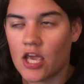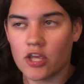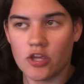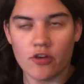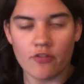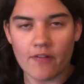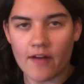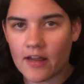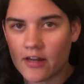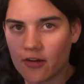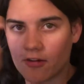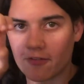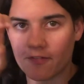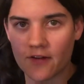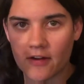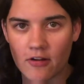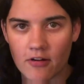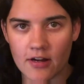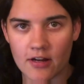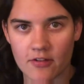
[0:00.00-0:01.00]
You've had your
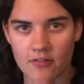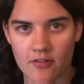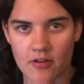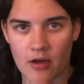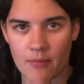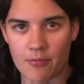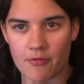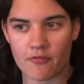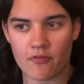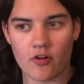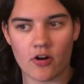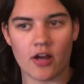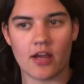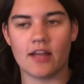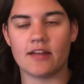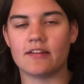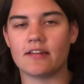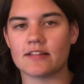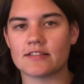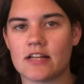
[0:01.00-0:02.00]
fingernails cut before,
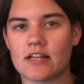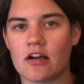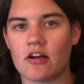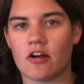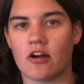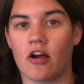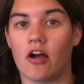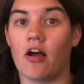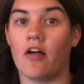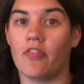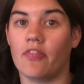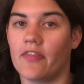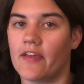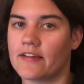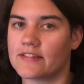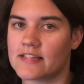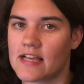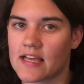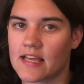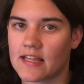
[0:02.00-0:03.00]
it not hurt
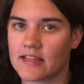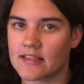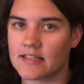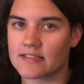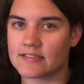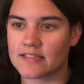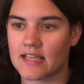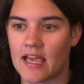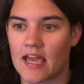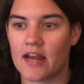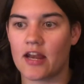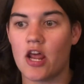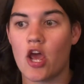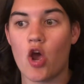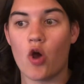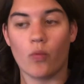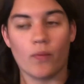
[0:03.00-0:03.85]
unless I get the skin,